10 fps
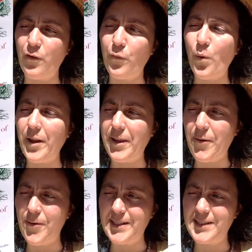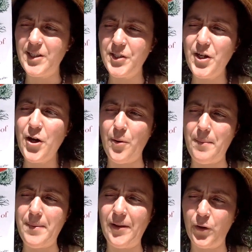of what there is to know
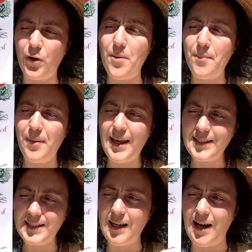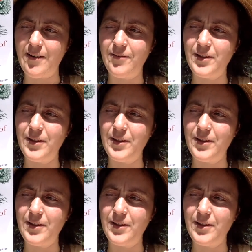about the complex life